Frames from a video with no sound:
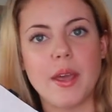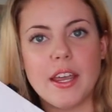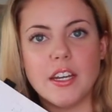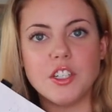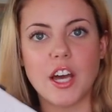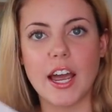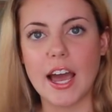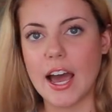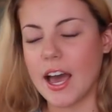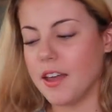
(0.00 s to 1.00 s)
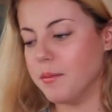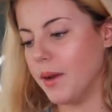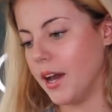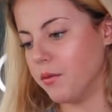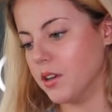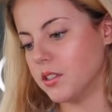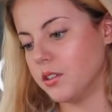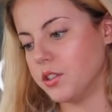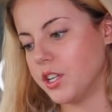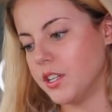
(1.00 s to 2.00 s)
page I had my
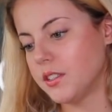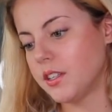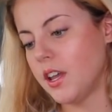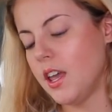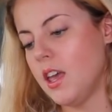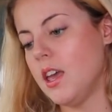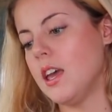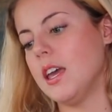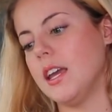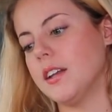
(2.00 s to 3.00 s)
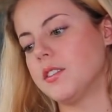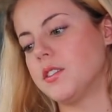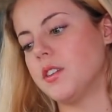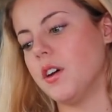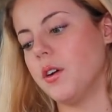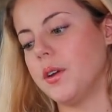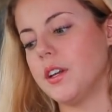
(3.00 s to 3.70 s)
resolutions. And so